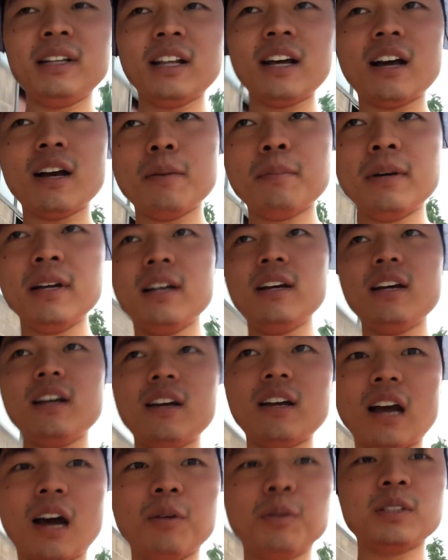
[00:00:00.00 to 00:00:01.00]
lab.
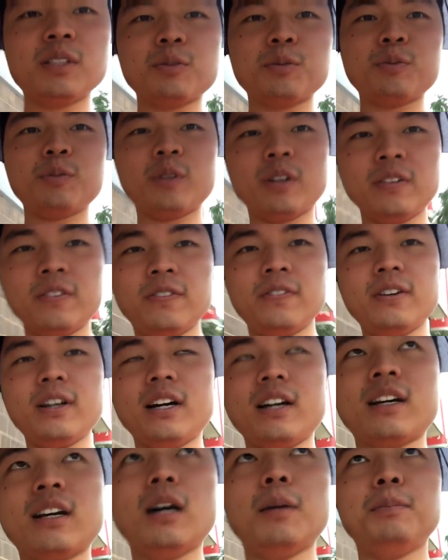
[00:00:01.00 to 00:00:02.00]
I was with a
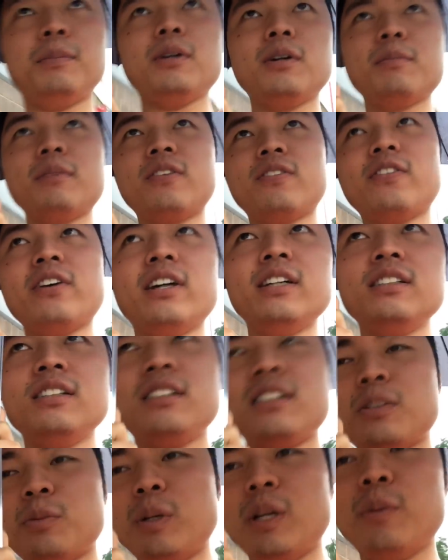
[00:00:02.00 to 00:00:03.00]
couple of my
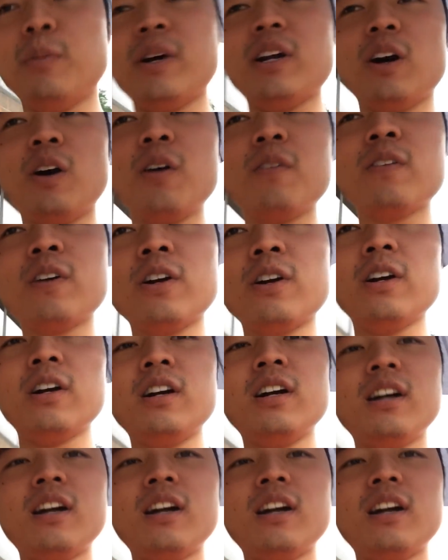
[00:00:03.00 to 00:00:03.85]
friends. We went over